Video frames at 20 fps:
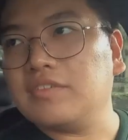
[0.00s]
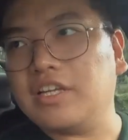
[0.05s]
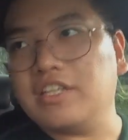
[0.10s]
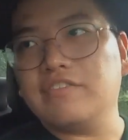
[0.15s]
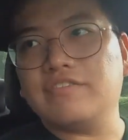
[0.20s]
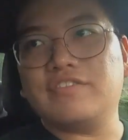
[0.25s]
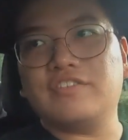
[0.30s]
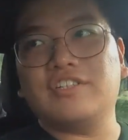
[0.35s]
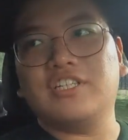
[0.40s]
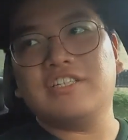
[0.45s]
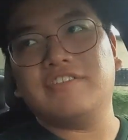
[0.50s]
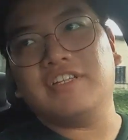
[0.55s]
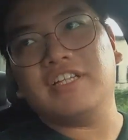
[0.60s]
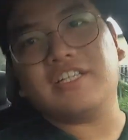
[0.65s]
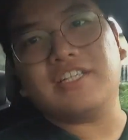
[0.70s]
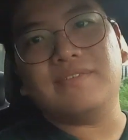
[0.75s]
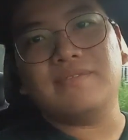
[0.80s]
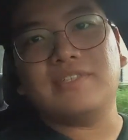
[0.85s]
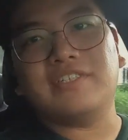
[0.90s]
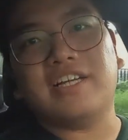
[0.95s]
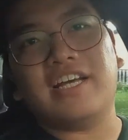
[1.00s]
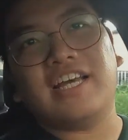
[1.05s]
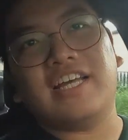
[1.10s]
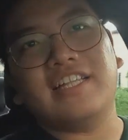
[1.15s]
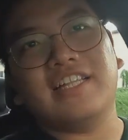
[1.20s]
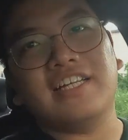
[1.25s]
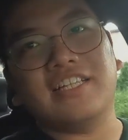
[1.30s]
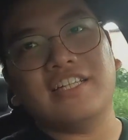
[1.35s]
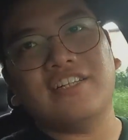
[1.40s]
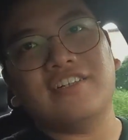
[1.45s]
And of course, when it comes to
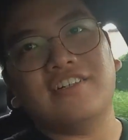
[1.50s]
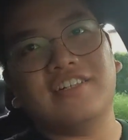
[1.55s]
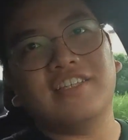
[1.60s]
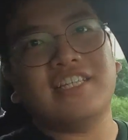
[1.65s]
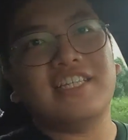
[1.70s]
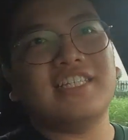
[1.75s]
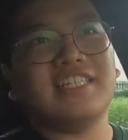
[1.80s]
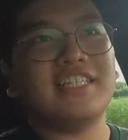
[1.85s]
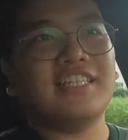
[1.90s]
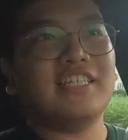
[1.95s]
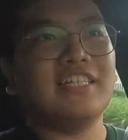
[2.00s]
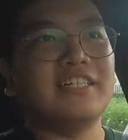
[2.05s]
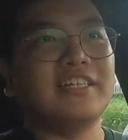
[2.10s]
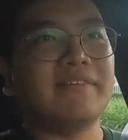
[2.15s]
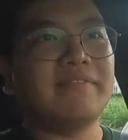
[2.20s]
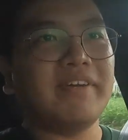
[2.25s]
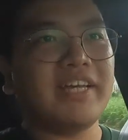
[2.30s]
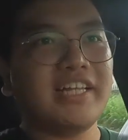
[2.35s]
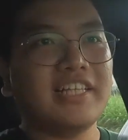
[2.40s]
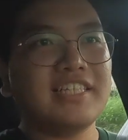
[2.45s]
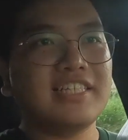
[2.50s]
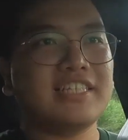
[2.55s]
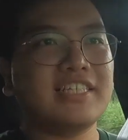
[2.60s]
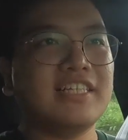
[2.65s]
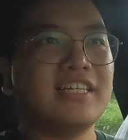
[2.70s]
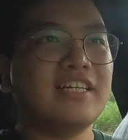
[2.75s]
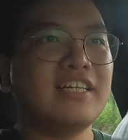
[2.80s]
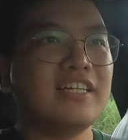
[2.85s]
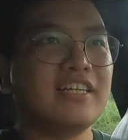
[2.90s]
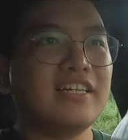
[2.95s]
handling, the Honda City remains
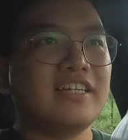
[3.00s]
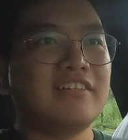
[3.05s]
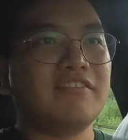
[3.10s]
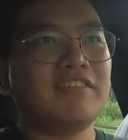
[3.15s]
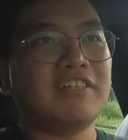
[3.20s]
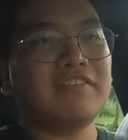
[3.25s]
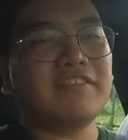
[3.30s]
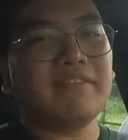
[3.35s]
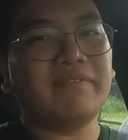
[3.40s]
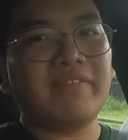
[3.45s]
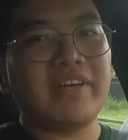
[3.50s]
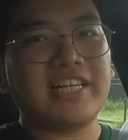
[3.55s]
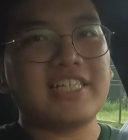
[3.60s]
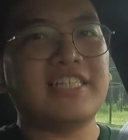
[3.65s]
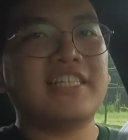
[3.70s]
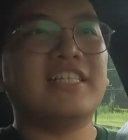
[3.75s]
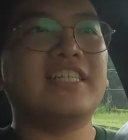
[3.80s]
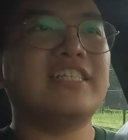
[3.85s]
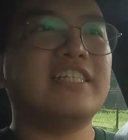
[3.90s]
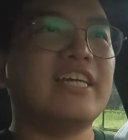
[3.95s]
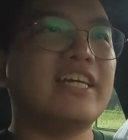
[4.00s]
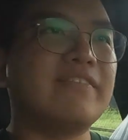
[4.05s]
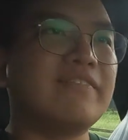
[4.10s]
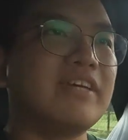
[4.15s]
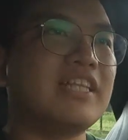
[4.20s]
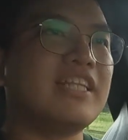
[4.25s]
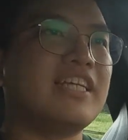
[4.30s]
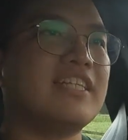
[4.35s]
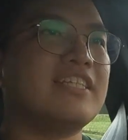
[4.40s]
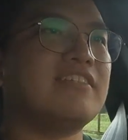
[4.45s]
one of the best in the
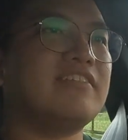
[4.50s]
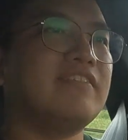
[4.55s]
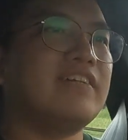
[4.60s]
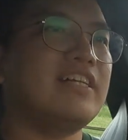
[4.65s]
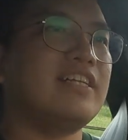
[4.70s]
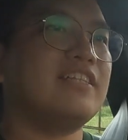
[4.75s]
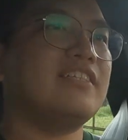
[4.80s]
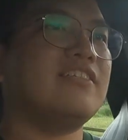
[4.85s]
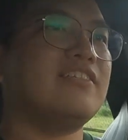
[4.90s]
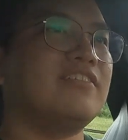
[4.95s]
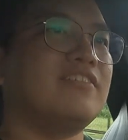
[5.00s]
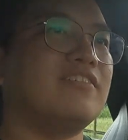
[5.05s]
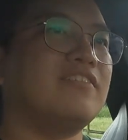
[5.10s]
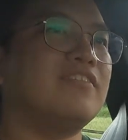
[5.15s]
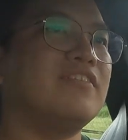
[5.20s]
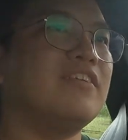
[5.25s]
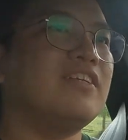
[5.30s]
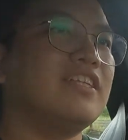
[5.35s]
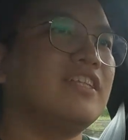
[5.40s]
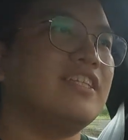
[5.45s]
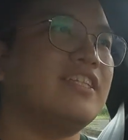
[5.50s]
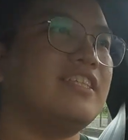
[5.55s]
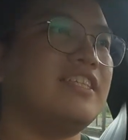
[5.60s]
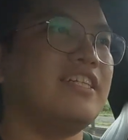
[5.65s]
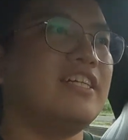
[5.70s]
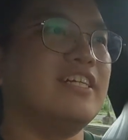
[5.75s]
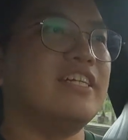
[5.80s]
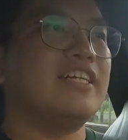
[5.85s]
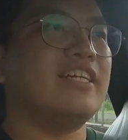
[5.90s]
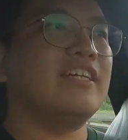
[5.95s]
segment as well. So
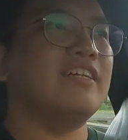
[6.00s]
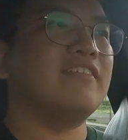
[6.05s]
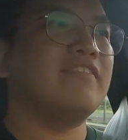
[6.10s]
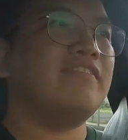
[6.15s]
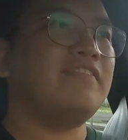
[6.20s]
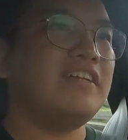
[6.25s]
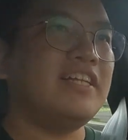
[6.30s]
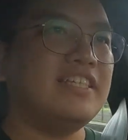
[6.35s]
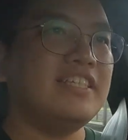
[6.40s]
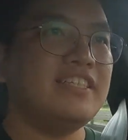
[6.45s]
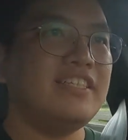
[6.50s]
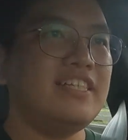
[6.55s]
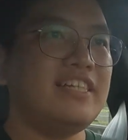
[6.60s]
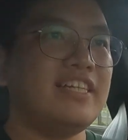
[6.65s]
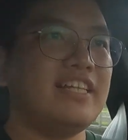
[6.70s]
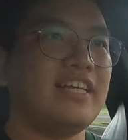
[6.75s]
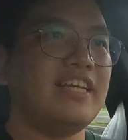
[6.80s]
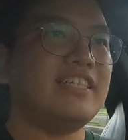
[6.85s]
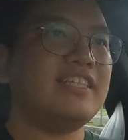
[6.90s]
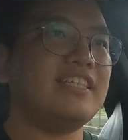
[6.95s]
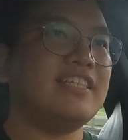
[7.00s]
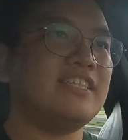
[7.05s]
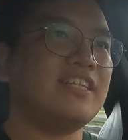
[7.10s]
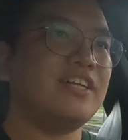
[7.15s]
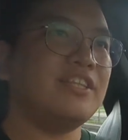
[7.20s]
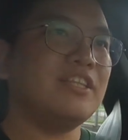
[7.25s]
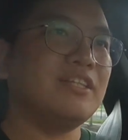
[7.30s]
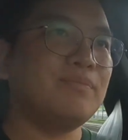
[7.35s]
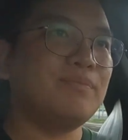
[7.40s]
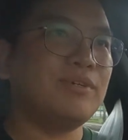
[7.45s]
steering feels really nice. It's
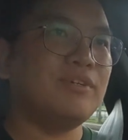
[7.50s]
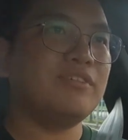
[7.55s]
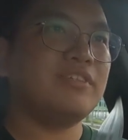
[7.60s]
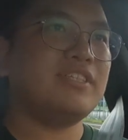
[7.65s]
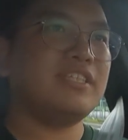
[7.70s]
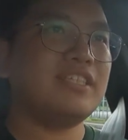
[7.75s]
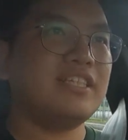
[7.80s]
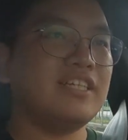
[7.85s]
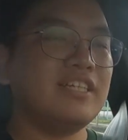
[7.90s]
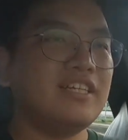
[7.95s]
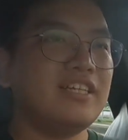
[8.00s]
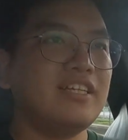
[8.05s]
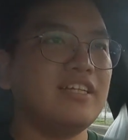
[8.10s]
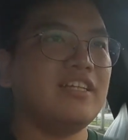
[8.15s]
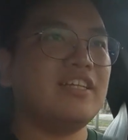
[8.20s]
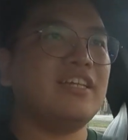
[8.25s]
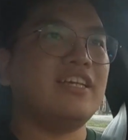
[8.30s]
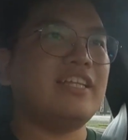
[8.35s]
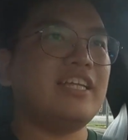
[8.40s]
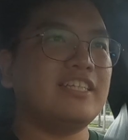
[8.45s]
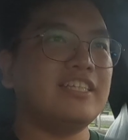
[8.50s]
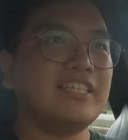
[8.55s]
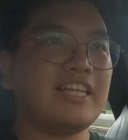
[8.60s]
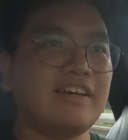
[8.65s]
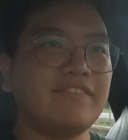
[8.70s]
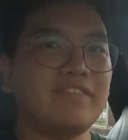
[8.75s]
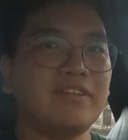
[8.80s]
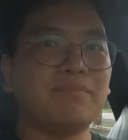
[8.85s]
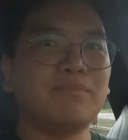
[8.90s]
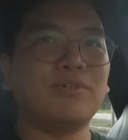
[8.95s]
not the most, doesn't
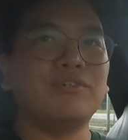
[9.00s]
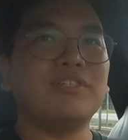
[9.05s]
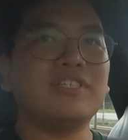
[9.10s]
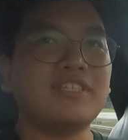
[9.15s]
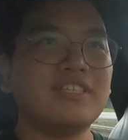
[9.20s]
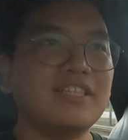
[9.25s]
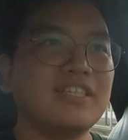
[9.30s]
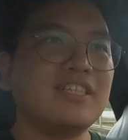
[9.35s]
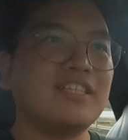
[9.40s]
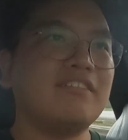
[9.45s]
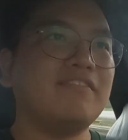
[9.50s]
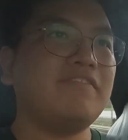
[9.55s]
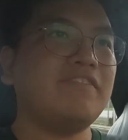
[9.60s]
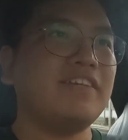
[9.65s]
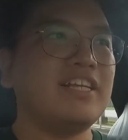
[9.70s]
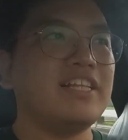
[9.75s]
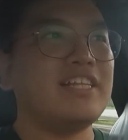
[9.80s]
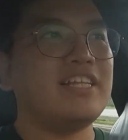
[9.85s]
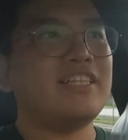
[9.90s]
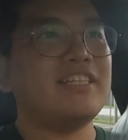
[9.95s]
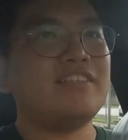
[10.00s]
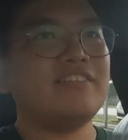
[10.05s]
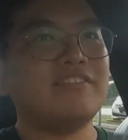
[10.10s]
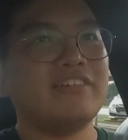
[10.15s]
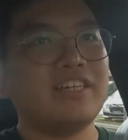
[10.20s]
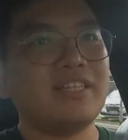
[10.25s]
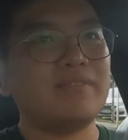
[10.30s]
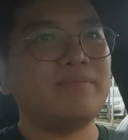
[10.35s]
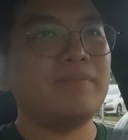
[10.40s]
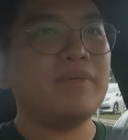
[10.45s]
have the most feel into
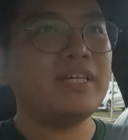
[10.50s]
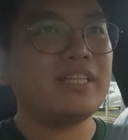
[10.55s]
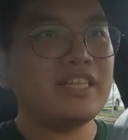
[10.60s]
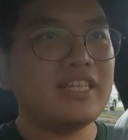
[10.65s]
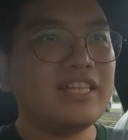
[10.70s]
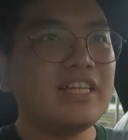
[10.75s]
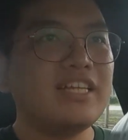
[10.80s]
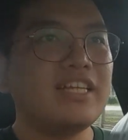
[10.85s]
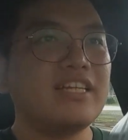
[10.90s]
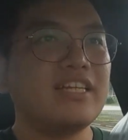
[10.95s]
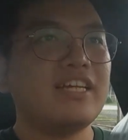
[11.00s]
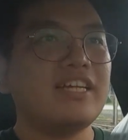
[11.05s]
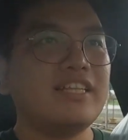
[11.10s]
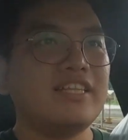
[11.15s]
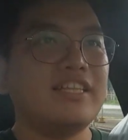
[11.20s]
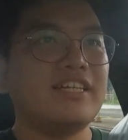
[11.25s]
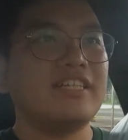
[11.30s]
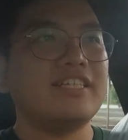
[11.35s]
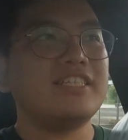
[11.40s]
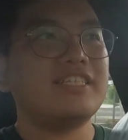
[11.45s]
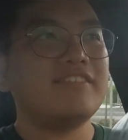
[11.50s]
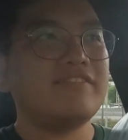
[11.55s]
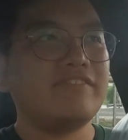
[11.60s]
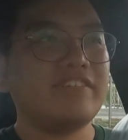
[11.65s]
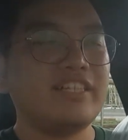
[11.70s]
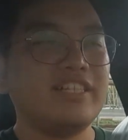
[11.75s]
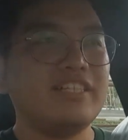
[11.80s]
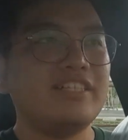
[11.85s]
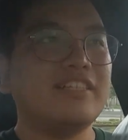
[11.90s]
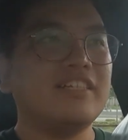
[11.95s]
it, but it does
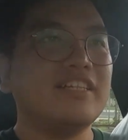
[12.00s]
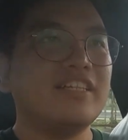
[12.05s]
feel